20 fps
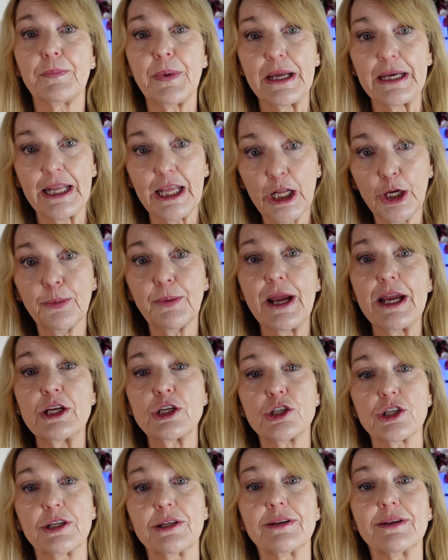But
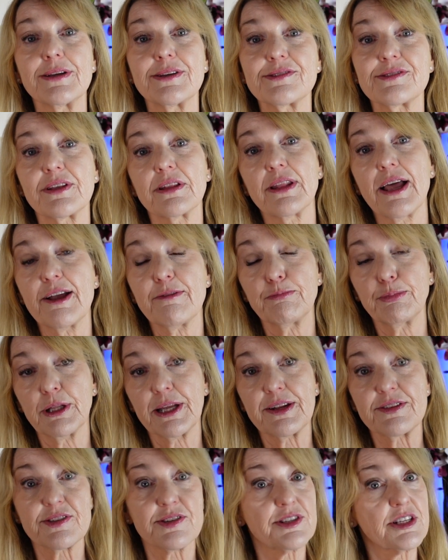iteration is the
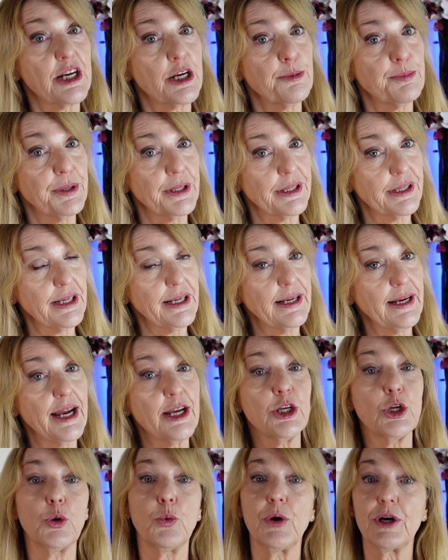lifeblood of sustainability,
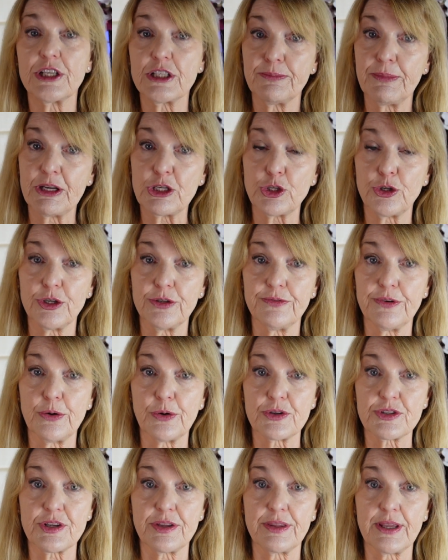and you'll want to make sure you
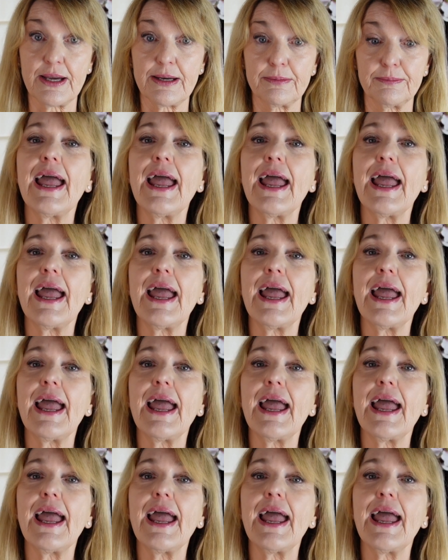focus on that.